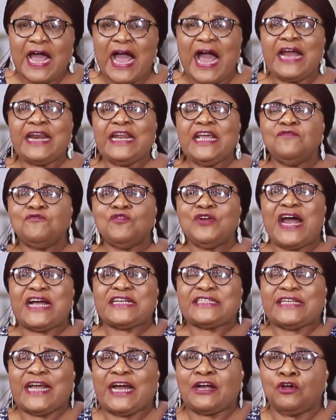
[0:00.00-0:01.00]
And even
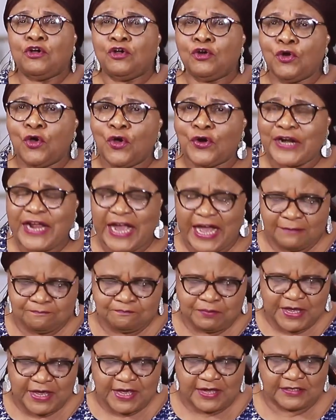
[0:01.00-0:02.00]
as their glory
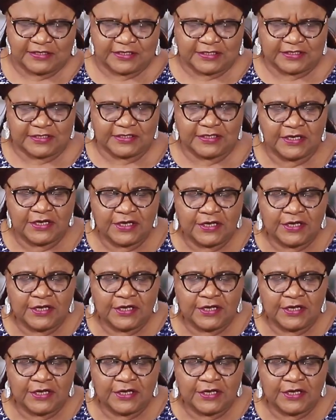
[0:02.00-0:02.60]
appears,